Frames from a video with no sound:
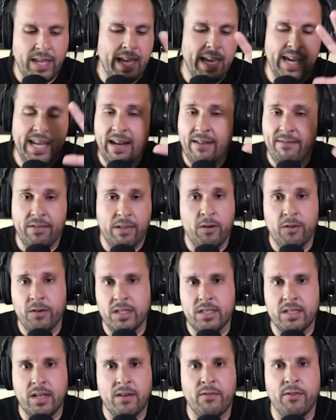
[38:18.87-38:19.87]
and I've learned a
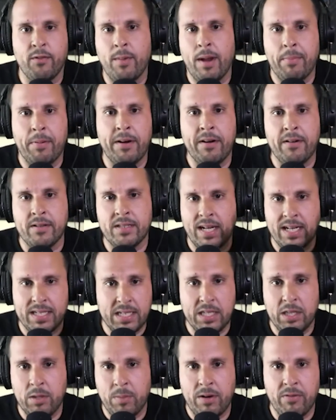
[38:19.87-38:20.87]
ton from my parents and I see
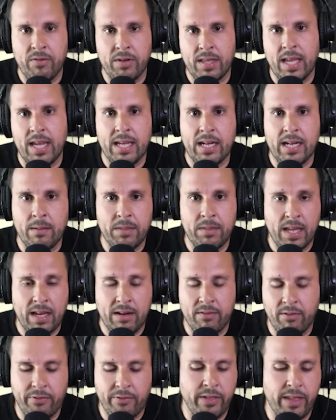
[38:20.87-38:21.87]
them every day and I'm thankful
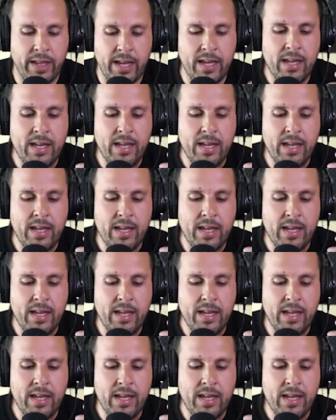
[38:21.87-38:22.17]
for that.